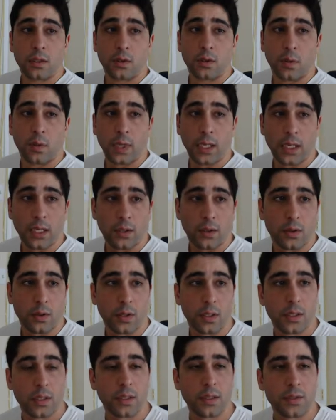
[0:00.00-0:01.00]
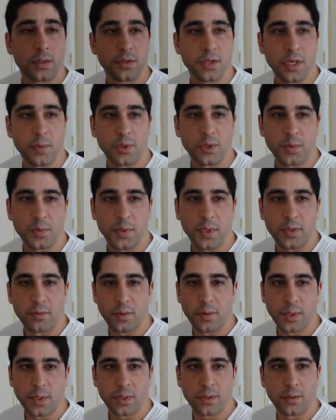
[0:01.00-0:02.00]
Wow, giant multiplayer
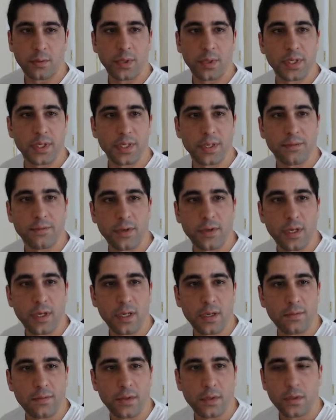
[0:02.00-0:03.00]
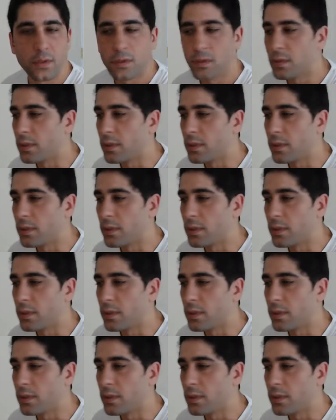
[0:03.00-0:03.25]
robot. Way to take forever.